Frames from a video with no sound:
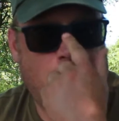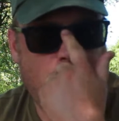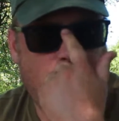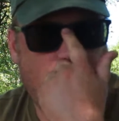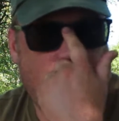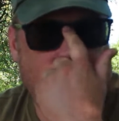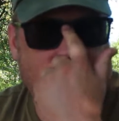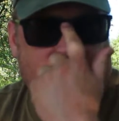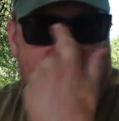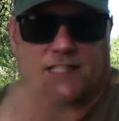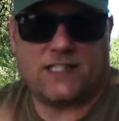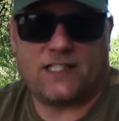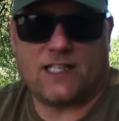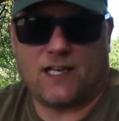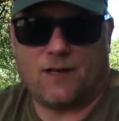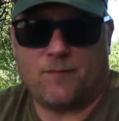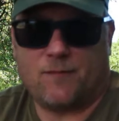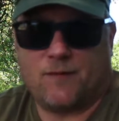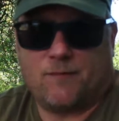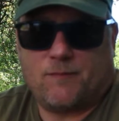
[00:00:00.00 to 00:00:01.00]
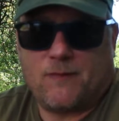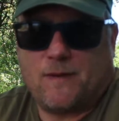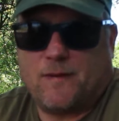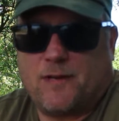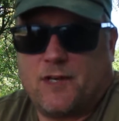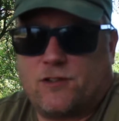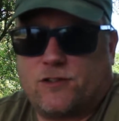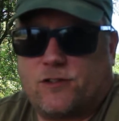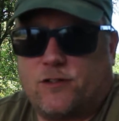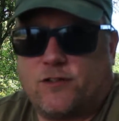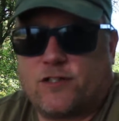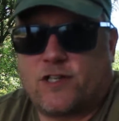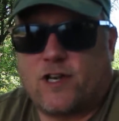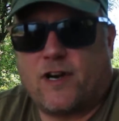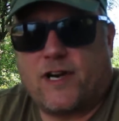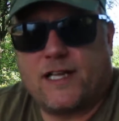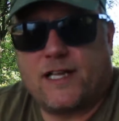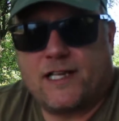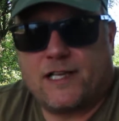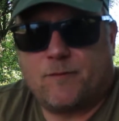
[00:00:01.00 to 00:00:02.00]
Only this time maybe not too
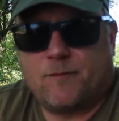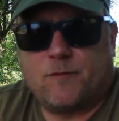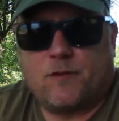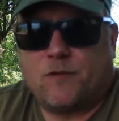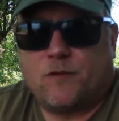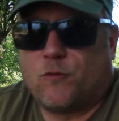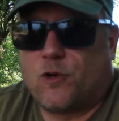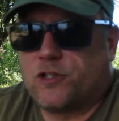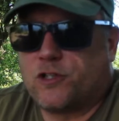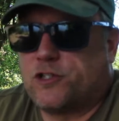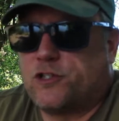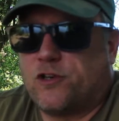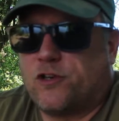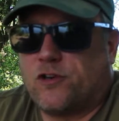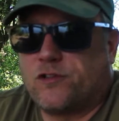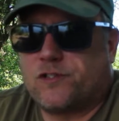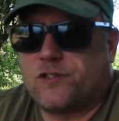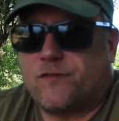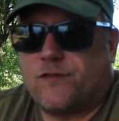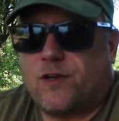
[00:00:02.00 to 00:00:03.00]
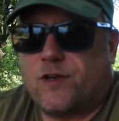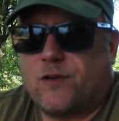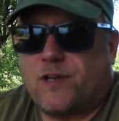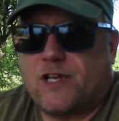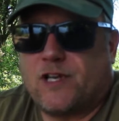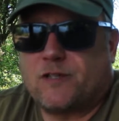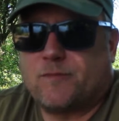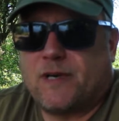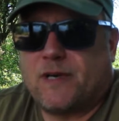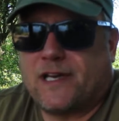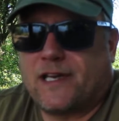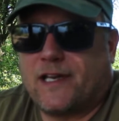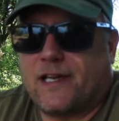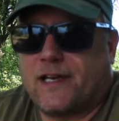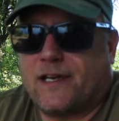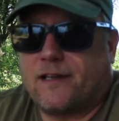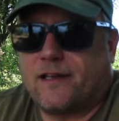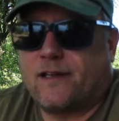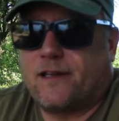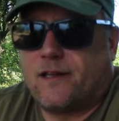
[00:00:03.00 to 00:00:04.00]
scary. I let him watch Jaws a few years back, and
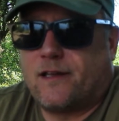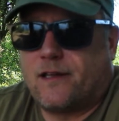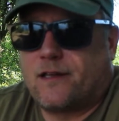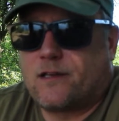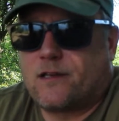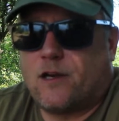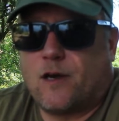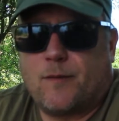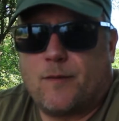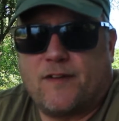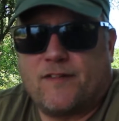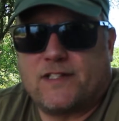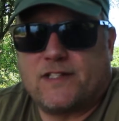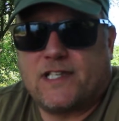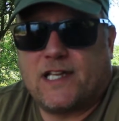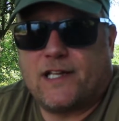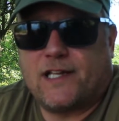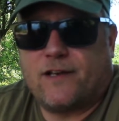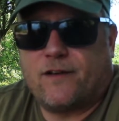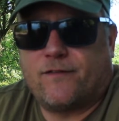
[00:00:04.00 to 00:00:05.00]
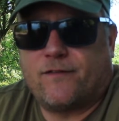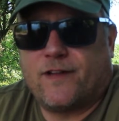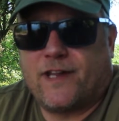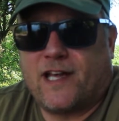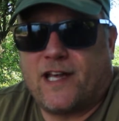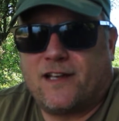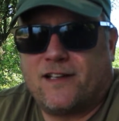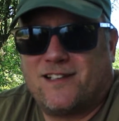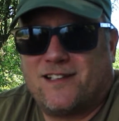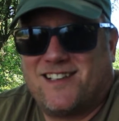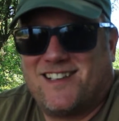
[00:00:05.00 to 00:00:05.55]
I got a bit of a telling off for that.